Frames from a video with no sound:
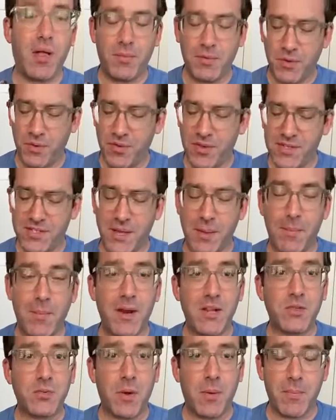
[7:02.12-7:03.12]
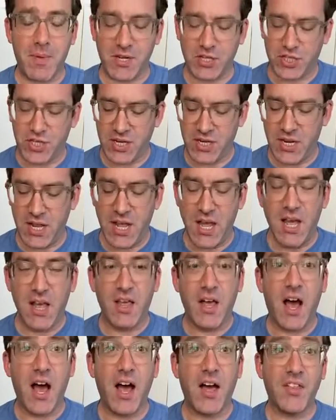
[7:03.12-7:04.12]
I'm doing this, I might as well mention
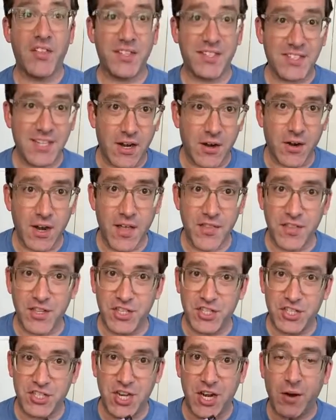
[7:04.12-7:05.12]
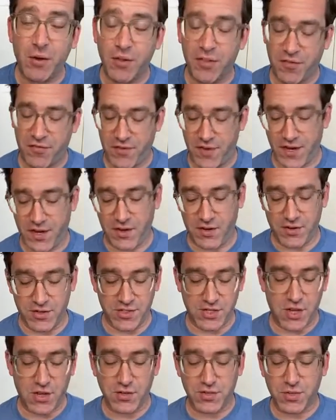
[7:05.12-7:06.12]
the Sarah and the Jareth
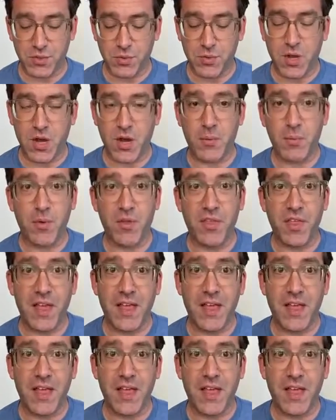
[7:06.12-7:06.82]
figures also come with